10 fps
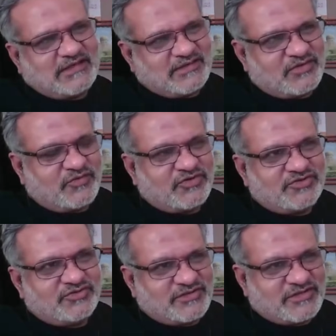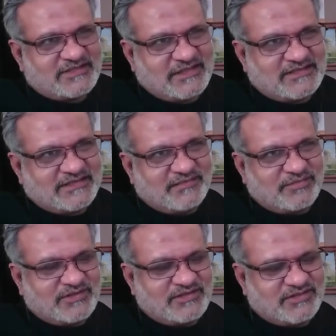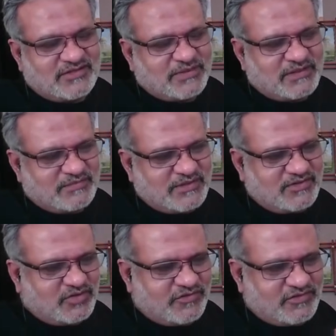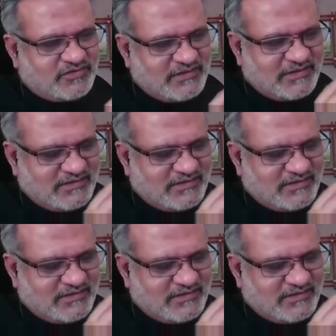I don't want to criticize that, but it's not but over